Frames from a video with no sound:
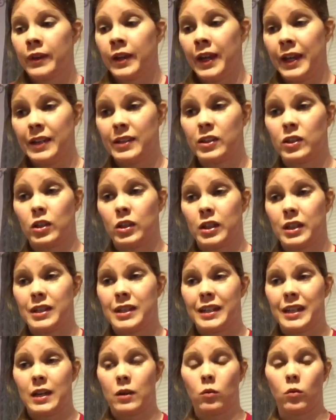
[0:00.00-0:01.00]
it started to
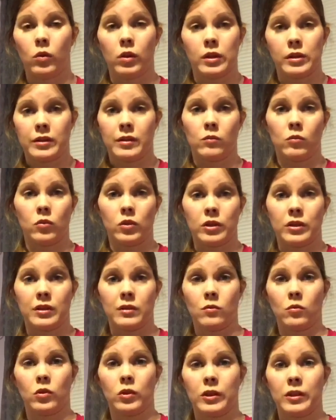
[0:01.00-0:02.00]
get worse and worse
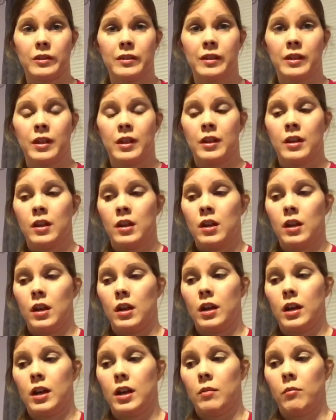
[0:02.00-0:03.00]
and worse.
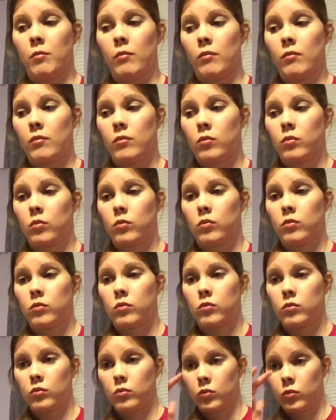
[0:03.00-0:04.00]
I
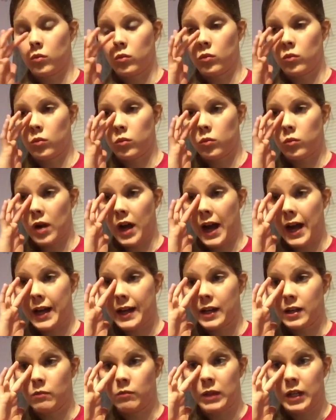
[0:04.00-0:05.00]

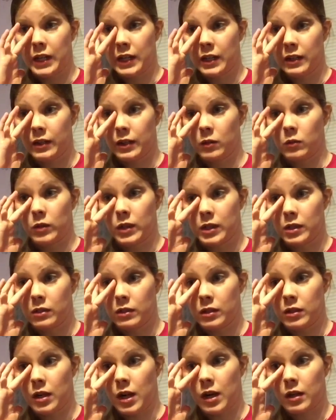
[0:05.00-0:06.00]
immediately went to the
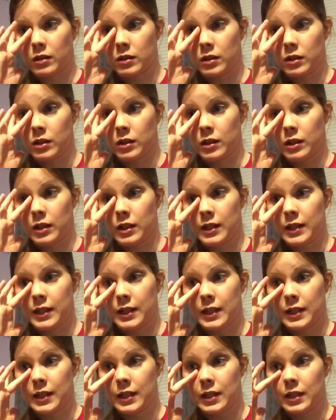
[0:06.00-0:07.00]
doctor,
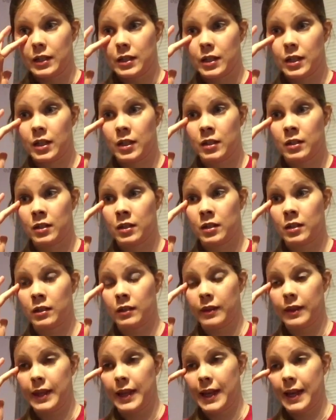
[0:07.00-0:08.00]
and
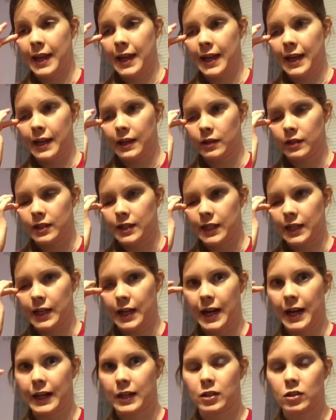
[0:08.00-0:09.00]
they did an
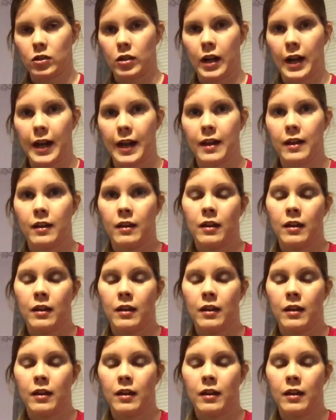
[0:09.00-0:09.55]
x-ray,